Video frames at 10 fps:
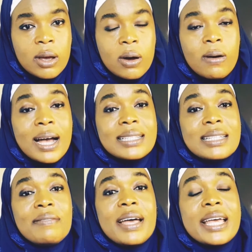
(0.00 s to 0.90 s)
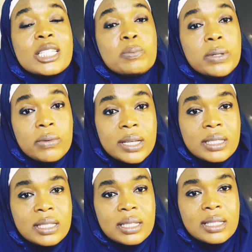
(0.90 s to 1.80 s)
or has never
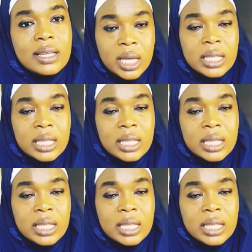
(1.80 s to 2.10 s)
experienced it,